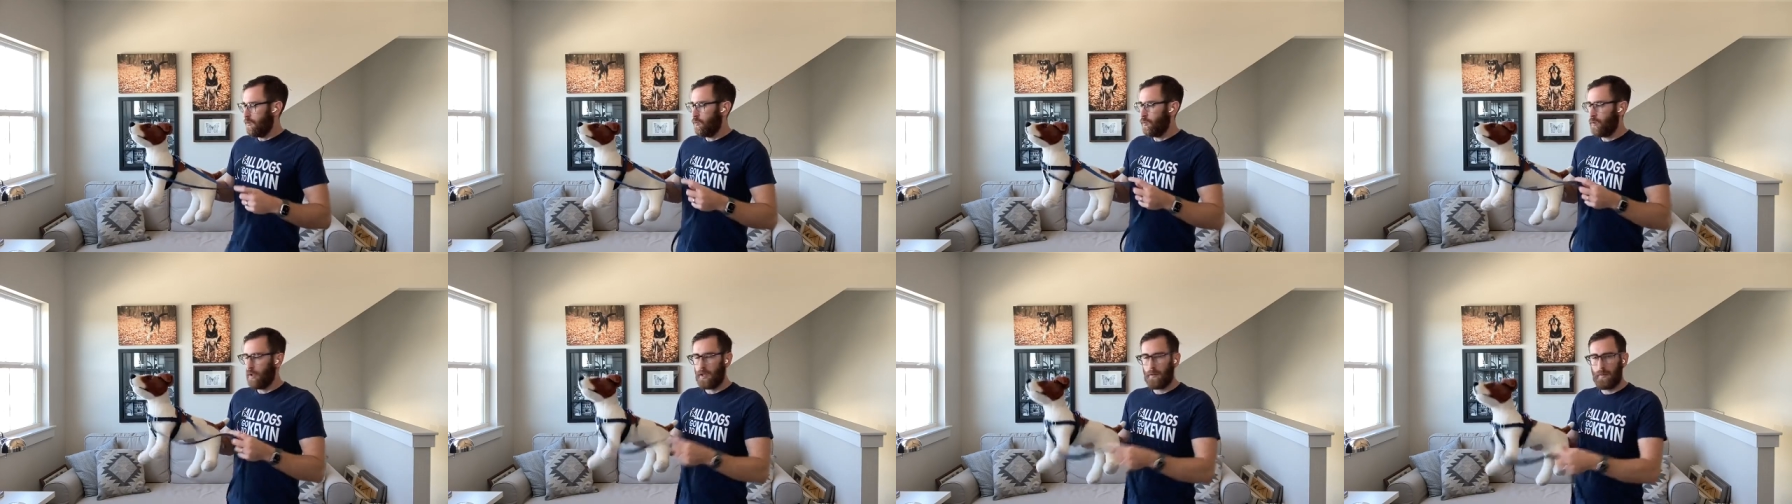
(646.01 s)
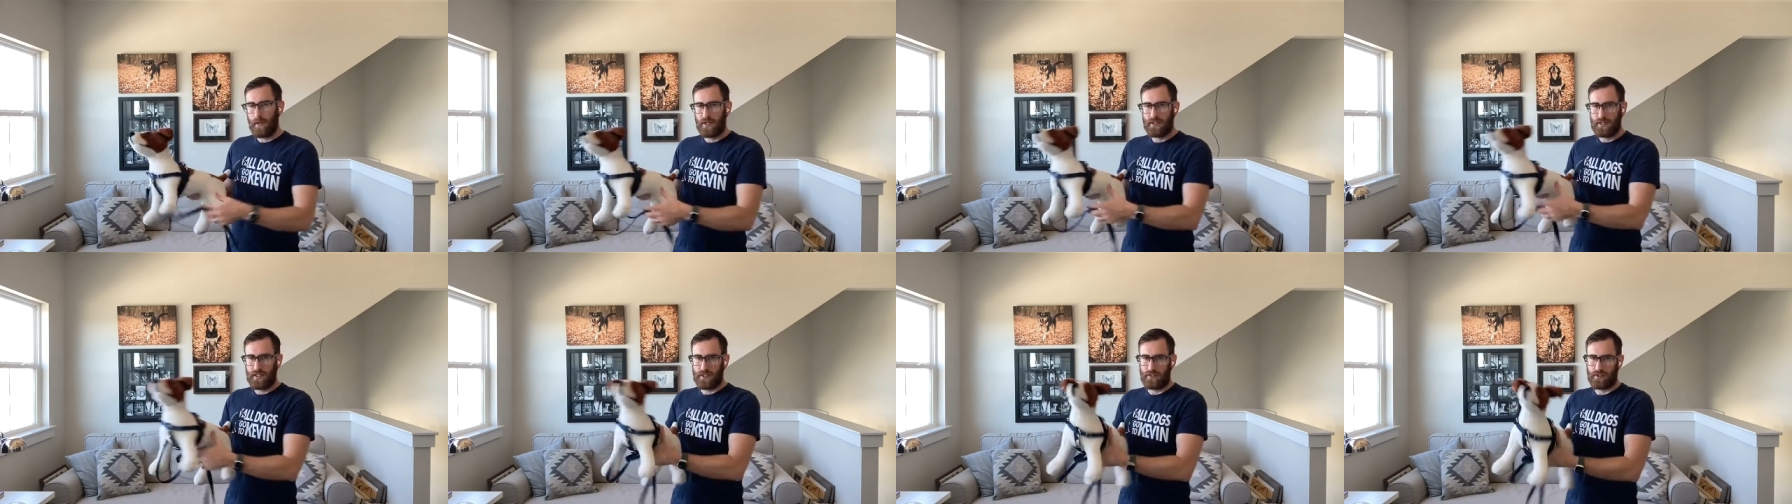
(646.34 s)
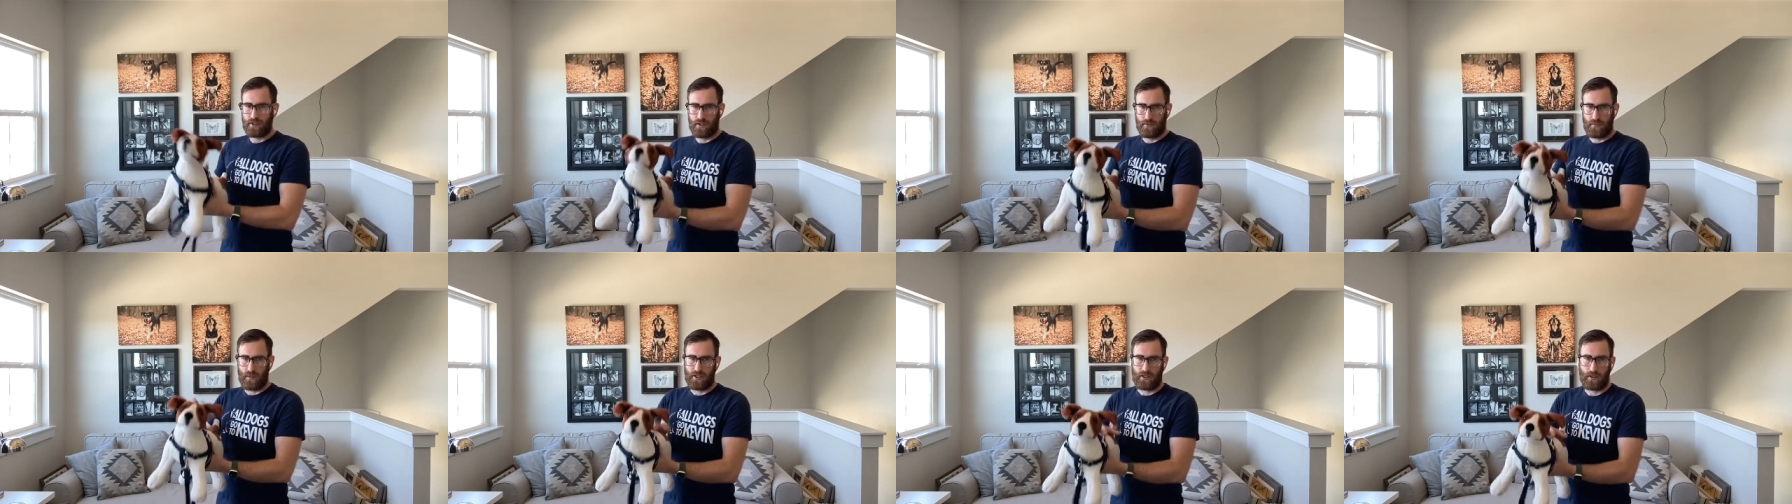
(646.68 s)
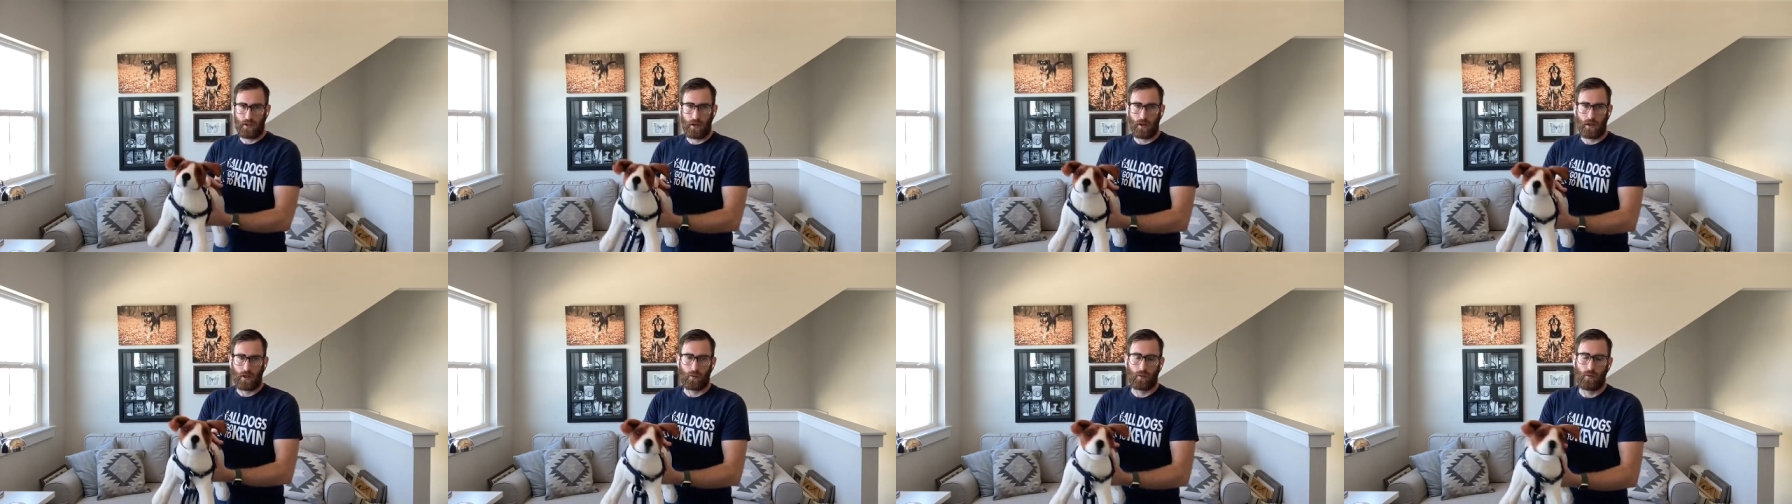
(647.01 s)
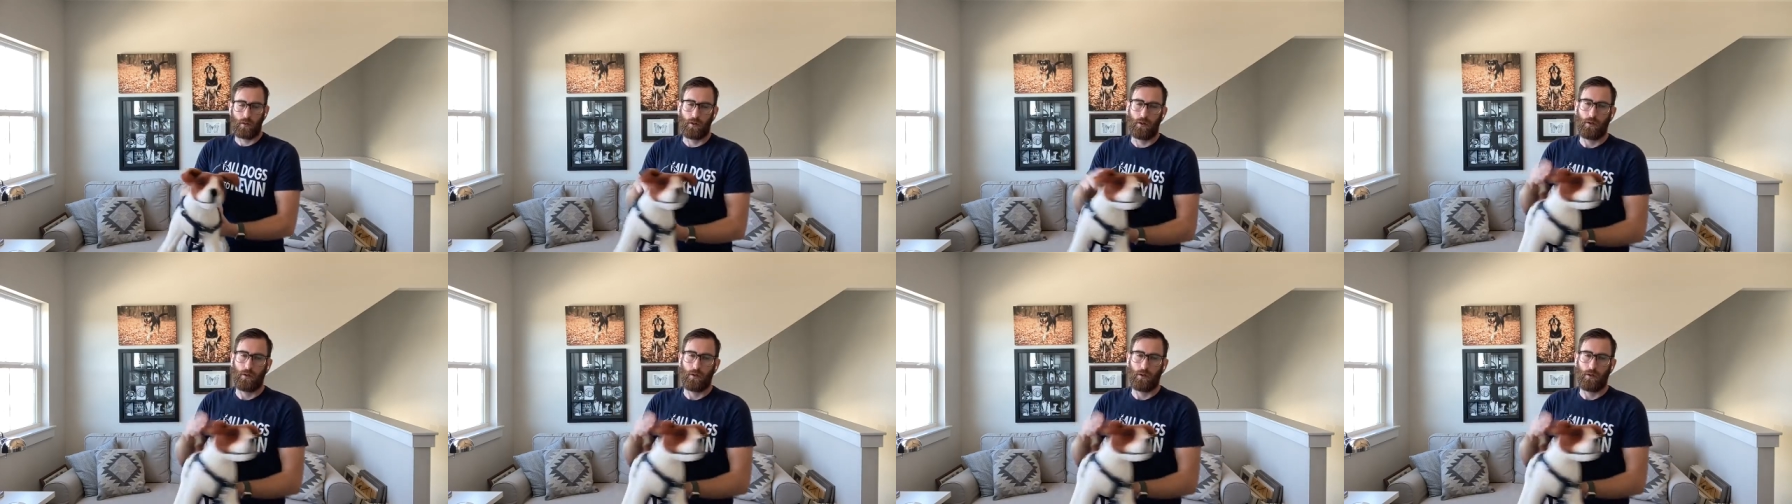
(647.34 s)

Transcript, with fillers: what am I teaching to my dog?